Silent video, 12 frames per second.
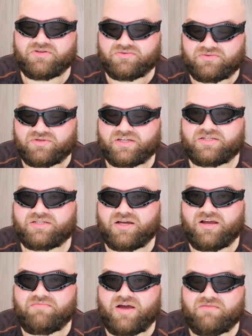Until next
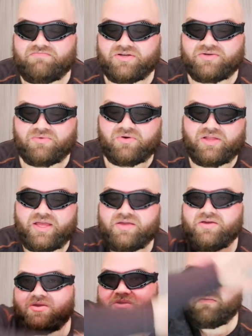time, I bid you all a
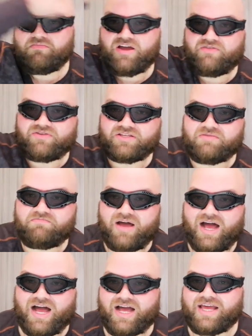goodbye, friends,
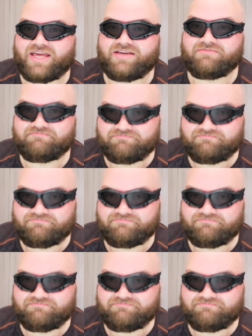goodbye.